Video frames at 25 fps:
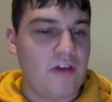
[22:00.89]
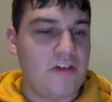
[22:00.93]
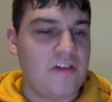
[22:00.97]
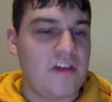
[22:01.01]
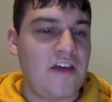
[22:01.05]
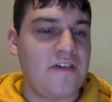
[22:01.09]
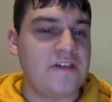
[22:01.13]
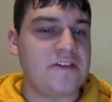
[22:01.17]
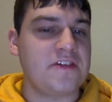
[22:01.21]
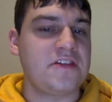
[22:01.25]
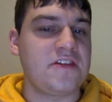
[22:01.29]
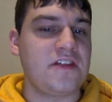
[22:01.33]

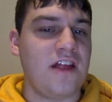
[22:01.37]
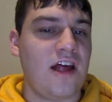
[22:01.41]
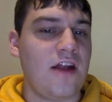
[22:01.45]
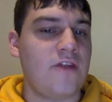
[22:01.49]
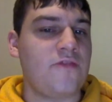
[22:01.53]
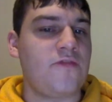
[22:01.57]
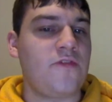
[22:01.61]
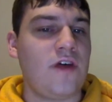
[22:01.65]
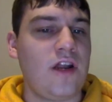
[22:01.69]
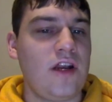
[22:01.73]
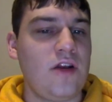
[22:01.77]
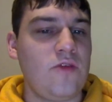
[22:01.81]
Davis is a lot
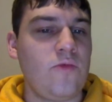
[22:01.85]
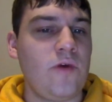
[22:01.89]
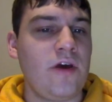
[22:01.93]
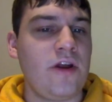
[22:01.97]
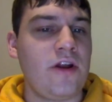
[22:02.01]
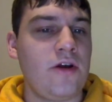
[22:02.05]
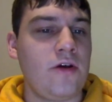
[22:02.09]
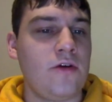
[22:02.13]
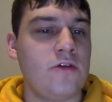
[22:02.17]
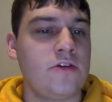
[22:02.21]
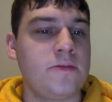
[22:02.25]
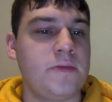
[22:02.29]
of fun in
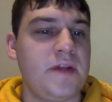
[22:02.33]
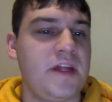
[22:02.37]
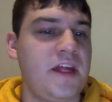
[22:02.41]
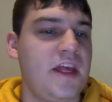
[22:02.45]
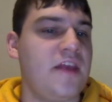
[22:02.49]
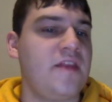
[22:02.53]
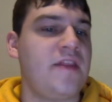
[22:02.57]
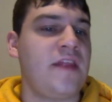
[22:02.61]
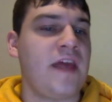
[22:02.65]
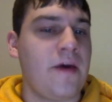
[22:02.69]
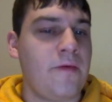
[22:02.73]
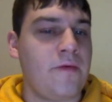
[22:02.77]
Widows, but
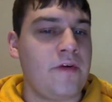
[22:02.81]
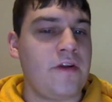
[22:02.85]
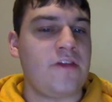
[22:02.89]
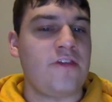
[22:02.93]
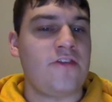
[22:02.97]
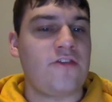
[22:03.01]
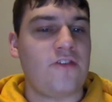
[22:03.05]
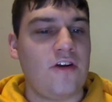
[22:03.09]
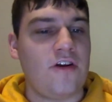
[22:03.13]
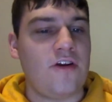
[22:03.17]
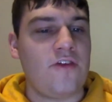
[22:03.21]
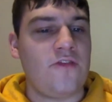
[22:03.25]
again that one
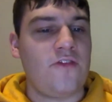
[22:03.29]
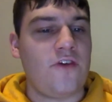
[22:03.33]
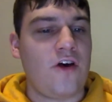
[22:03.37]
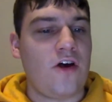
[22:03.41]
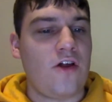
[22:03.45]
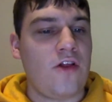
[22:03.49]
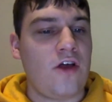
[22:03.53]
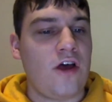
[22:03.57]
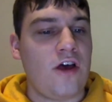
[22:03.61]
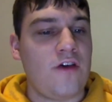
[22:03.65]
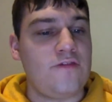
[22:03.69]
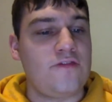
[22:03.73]
is starting to
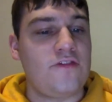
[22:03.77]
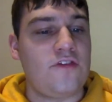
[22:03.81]
fall off